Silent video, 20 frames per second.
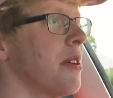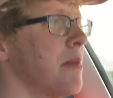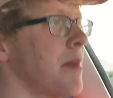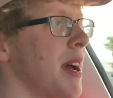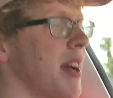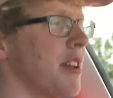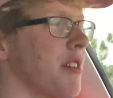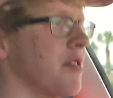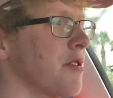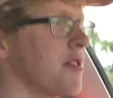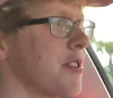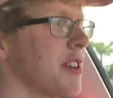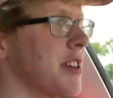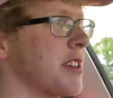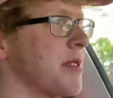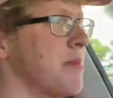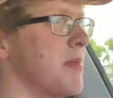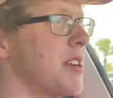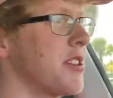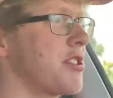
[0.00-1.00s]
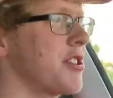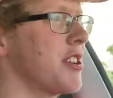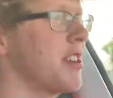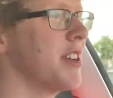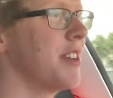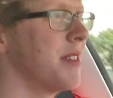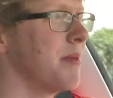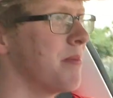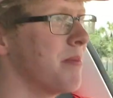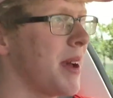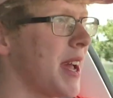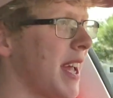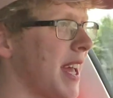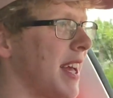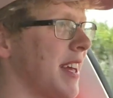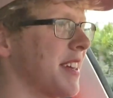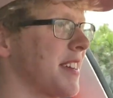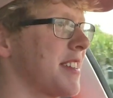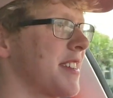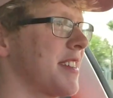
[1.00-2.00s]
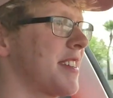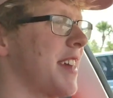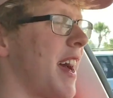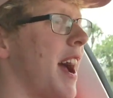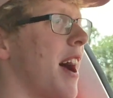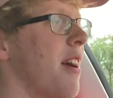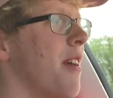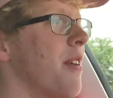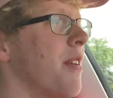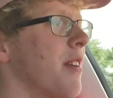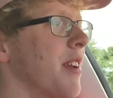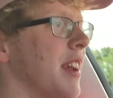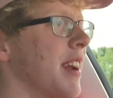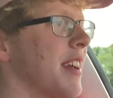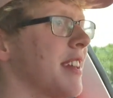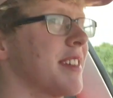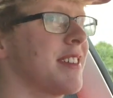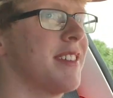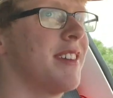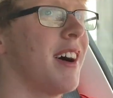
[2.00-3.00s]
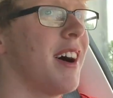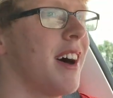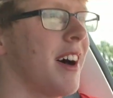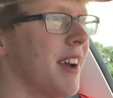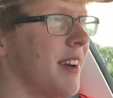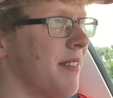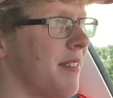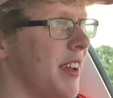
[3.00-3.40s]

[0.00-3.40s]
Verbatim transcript: a manual transmission, making sound, and it's not,